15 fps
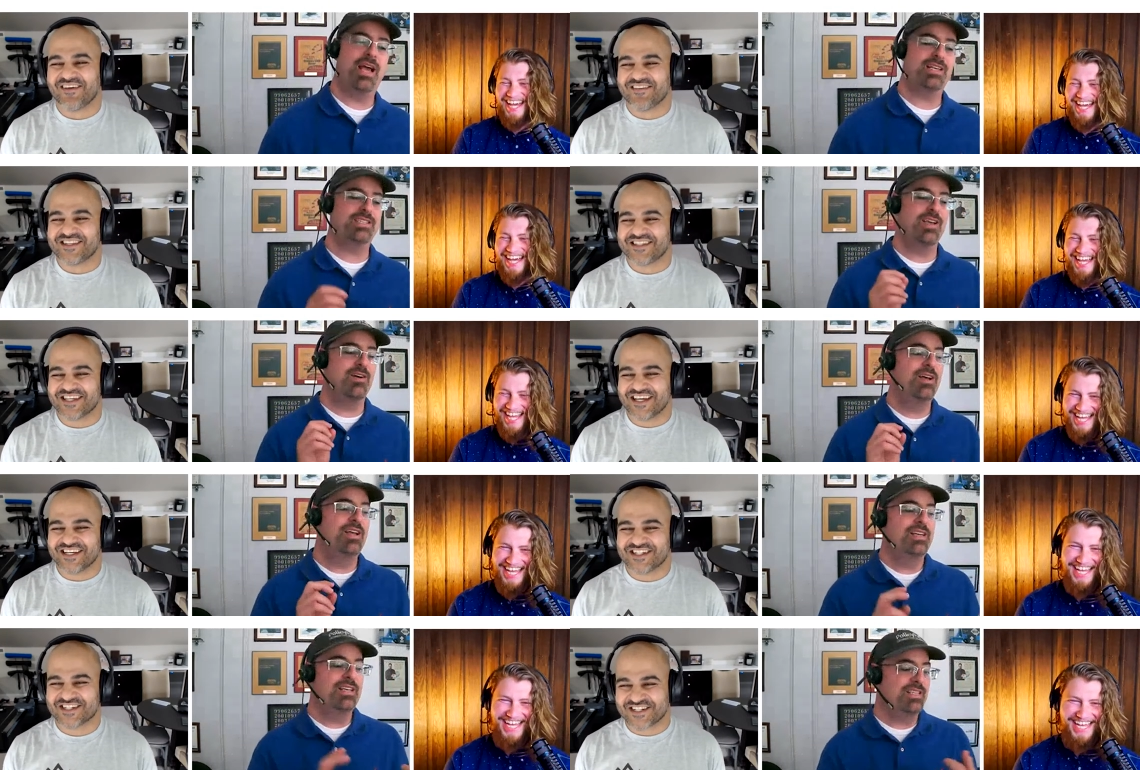Speaker 1: love yeah, it, so
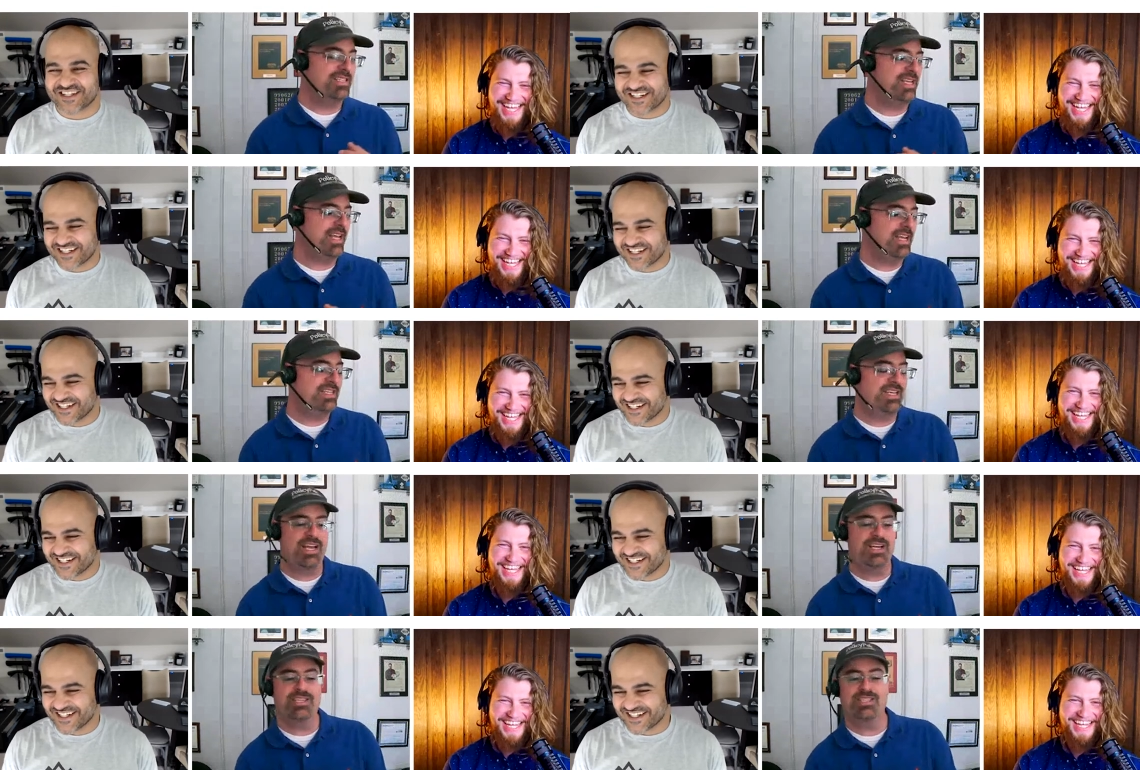Sage. Sa-
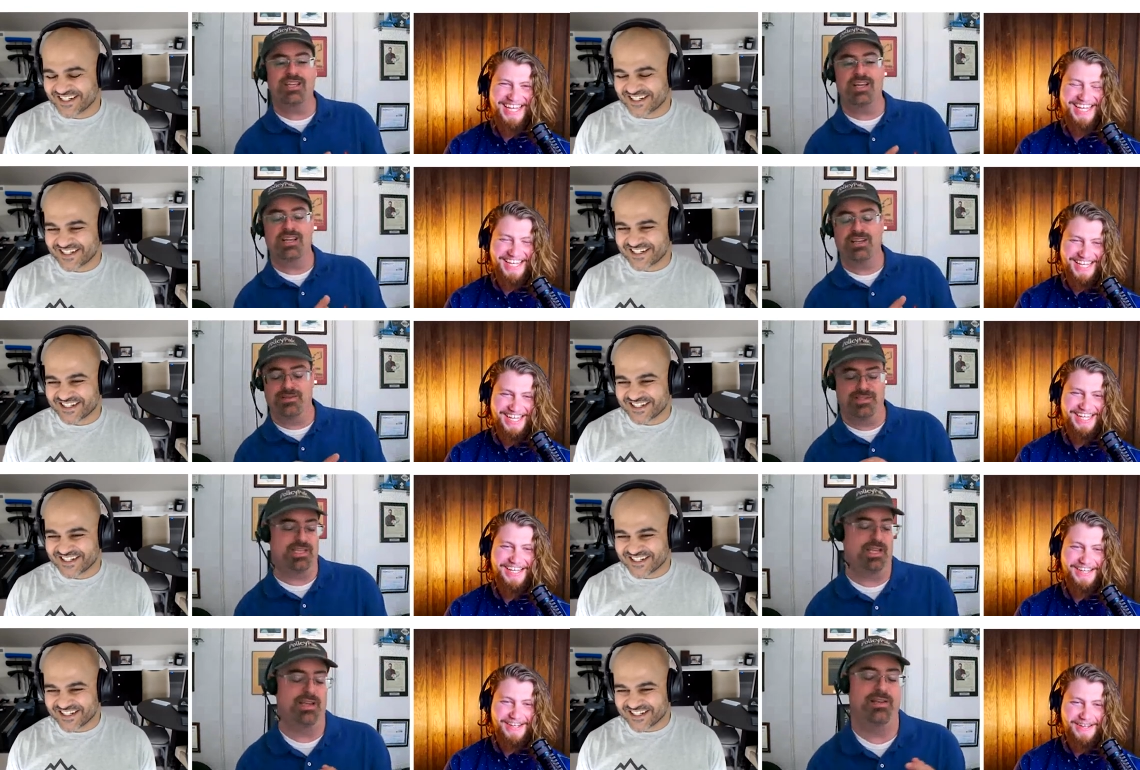Sage is
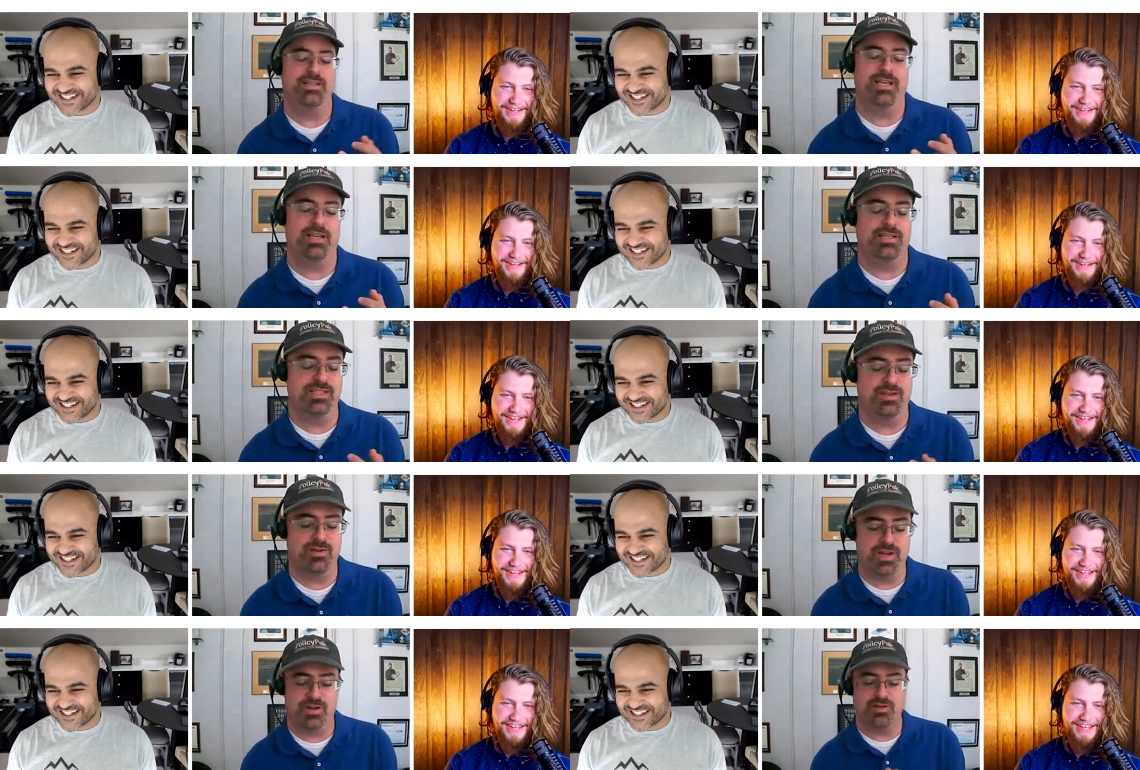a,
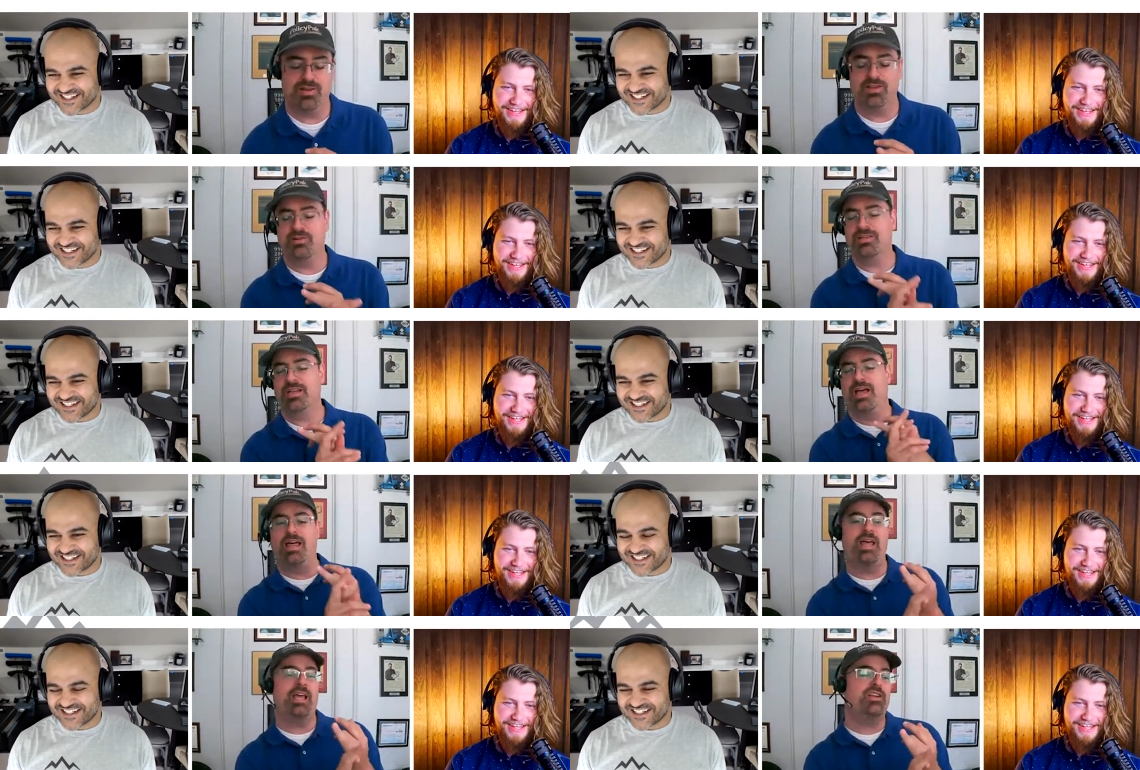so you know. There's
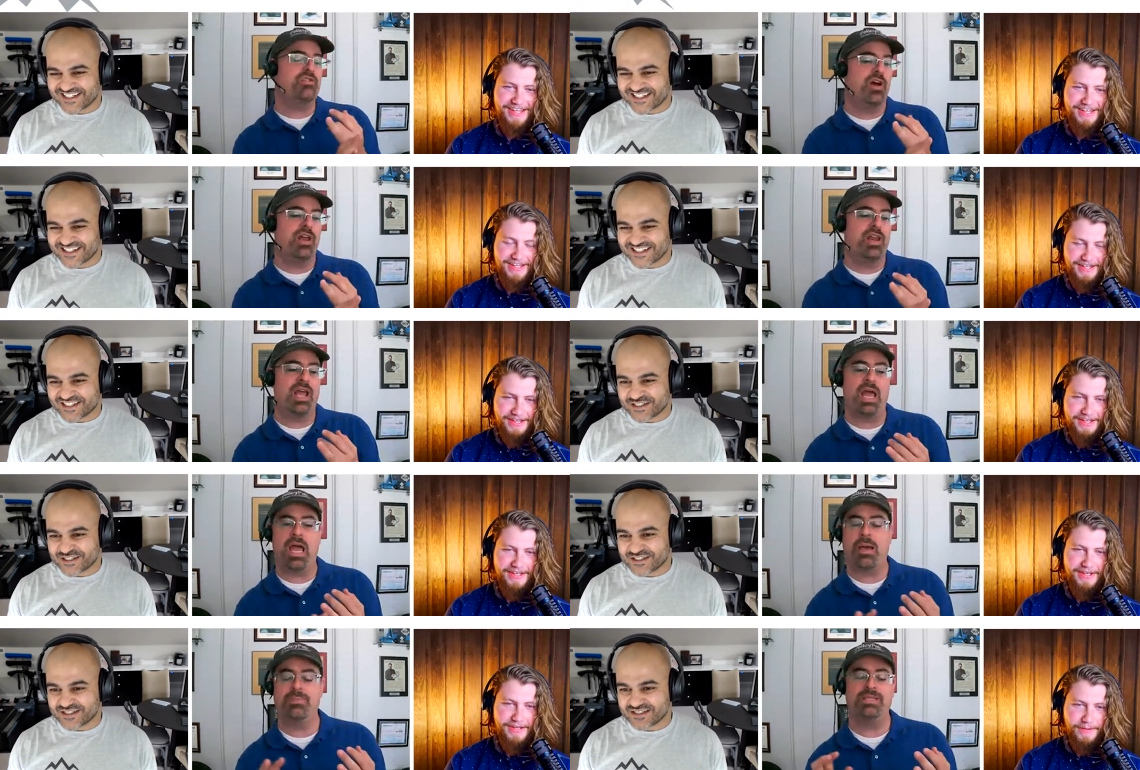Electron
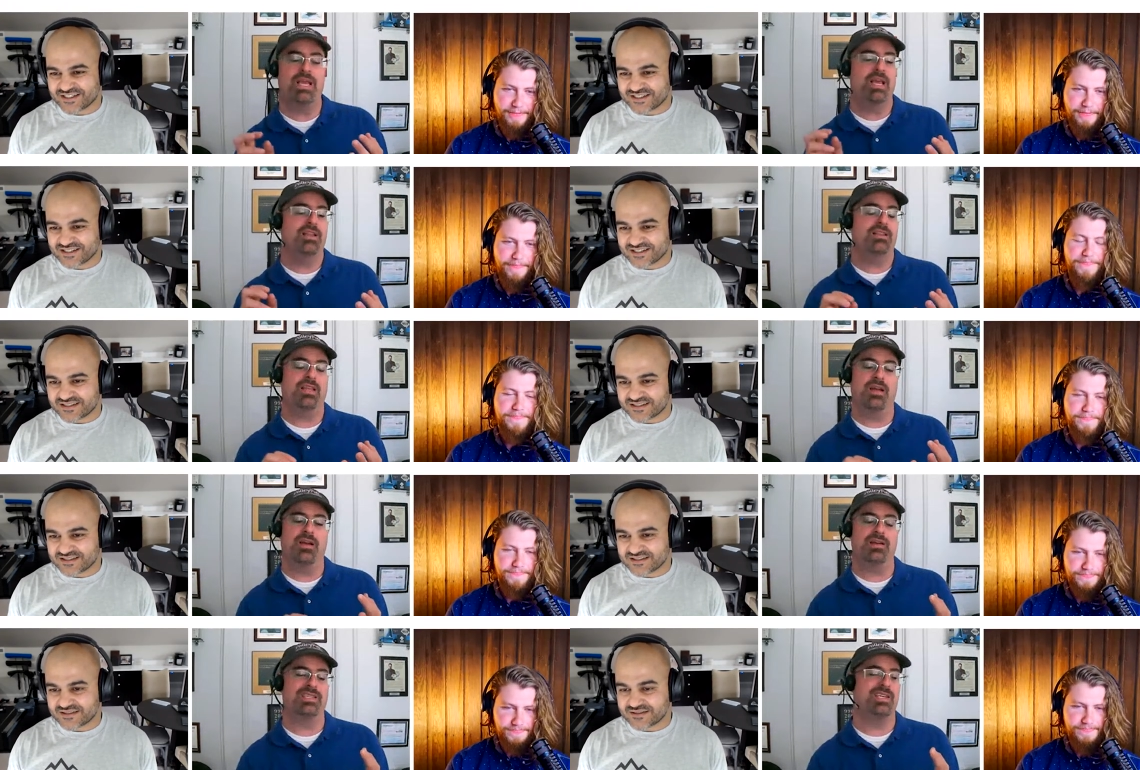apps.
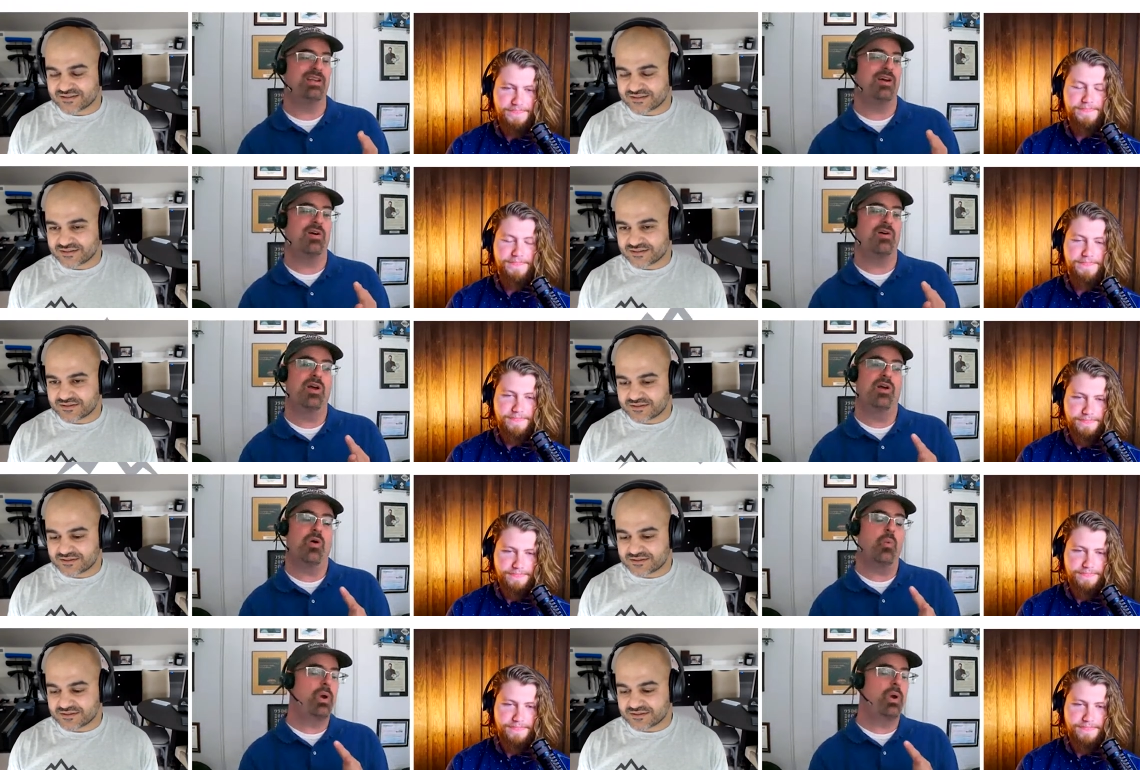There's you know